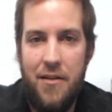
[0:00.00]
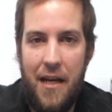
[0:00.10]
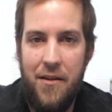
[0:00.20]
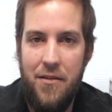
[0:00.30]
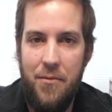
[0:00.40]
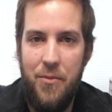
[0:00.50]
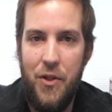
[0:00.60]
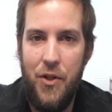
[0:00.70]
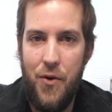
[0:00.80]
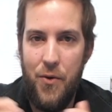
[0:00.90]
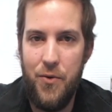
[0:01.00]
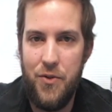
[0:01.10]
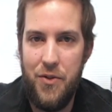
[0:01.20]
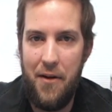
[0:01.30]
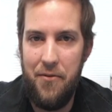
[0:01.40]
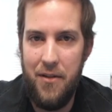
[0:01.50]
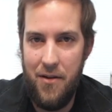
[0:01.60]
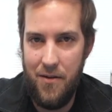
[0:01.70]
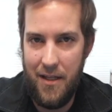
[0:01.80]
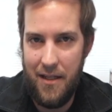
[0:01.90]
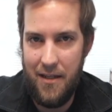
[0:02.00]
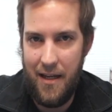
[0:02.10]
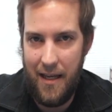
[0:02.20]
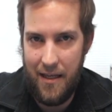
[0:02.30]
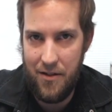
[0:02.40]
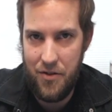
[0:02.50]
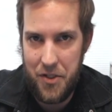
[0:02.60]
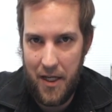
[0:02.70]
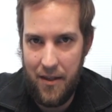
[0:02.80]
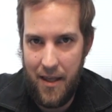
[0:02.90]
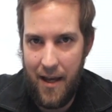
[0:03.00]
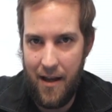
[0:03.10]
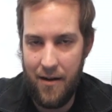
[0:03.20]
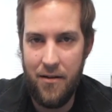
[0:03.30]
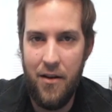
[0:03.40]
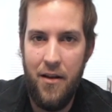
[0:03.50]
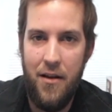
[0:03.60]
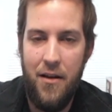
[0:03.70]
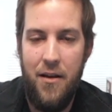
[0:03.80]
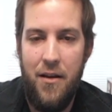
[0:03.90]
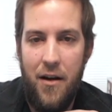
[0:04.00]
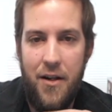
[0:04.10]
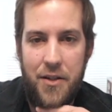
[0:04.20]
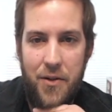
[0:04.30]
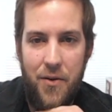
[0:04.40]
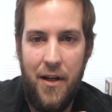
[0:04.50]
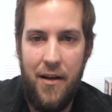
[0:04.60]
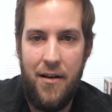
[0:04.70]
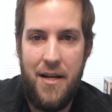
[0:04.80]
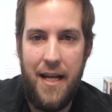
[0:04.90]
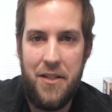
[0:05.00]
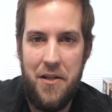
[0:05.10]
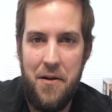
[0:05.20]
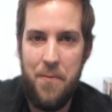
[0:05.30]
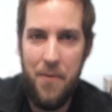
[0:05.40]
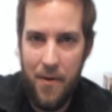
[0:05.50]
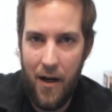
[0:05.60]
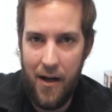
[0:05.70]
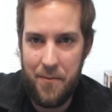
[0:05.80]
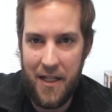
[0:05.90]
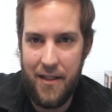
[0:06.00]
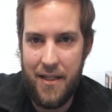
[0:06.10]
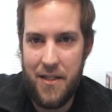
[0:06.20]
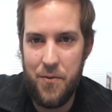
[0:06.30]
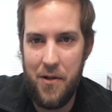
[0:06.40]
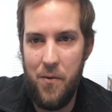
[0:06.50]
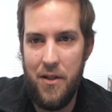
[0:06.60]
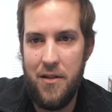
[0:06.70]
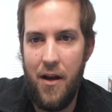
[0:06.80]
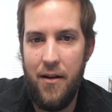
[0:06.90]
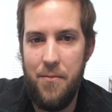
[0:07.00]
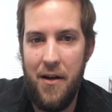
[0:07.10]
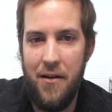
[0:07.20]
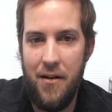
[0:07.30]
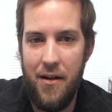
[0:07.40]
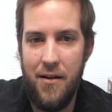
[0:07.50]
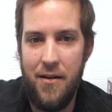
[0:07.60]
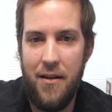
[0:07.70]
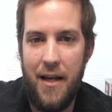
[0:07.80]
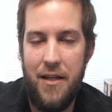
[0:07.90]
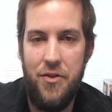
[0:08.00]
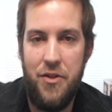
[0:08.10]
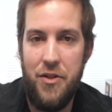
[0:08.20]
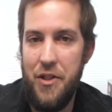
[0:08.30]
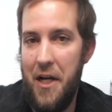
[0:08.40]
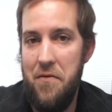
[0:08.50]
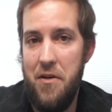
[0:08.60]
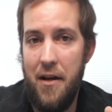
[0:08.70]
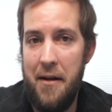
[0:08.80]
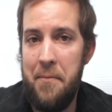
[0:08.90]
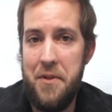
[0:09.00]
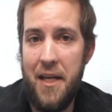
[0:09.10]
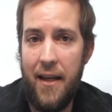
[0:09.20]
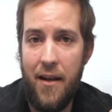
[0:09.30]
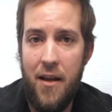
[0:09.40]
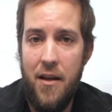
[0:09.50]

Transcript: down below, so definitely go ahead and check that out. Also, next up on my list, what I want to talk about as just kind of an update